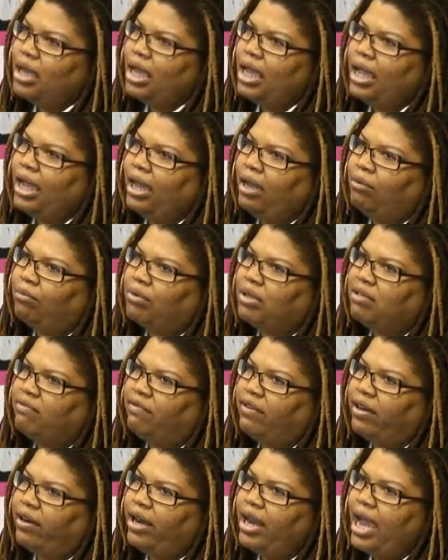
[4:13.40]
and was
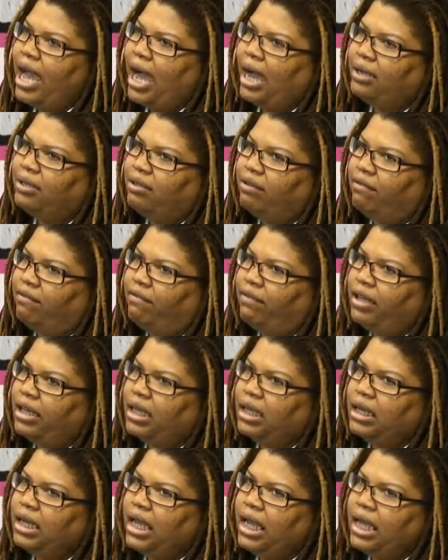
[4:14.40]
very active
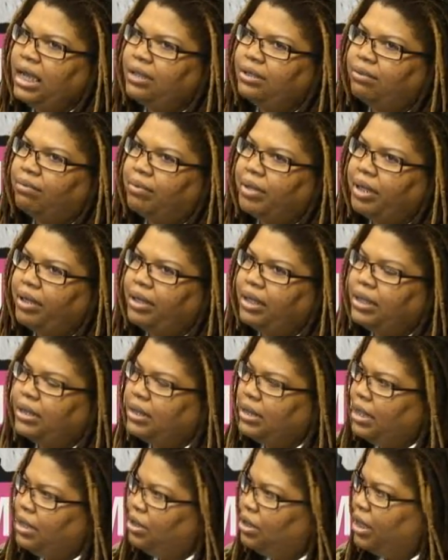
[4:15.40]
in AIDS
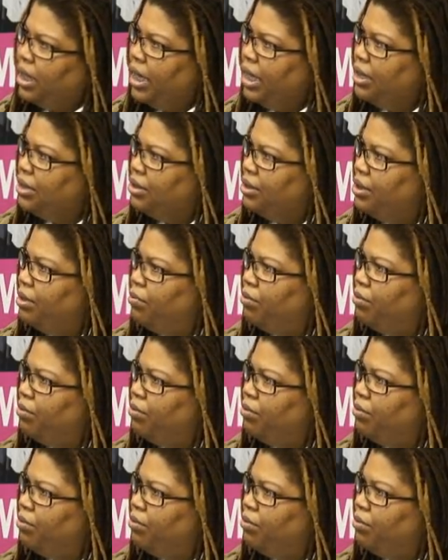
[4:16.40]
awareness and education,